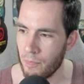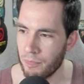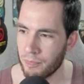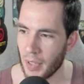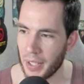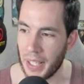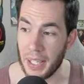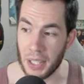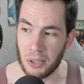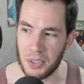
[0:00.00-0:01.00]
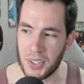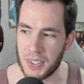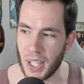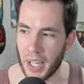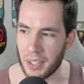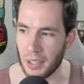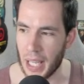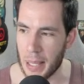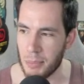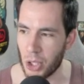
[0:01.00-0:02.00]
Next Kid Icarus is kind of
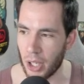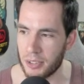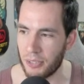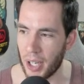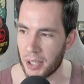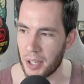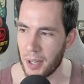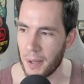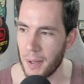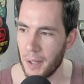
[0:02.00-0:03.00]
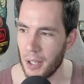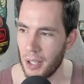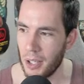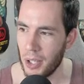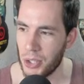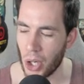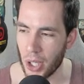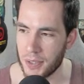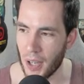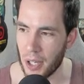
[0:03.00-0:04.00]
lame. Shots fired.
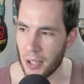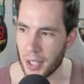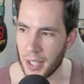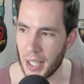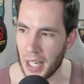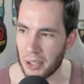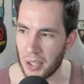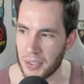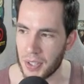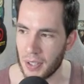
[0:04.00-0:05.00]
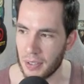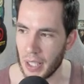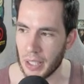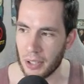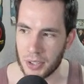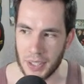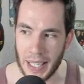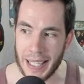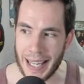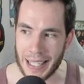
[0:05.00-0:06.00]
Shots fired at Kid Icarus. Kid,
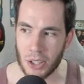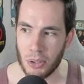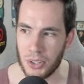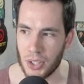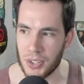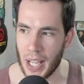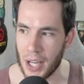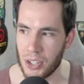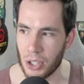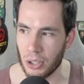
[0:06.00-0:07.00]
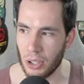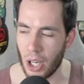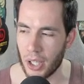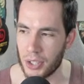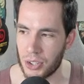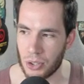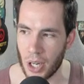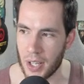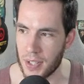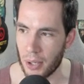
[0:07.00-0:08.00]
Kid Icarus is catching a lot of
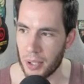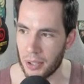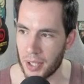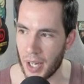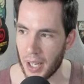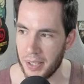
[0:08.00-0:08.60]
strays out here today.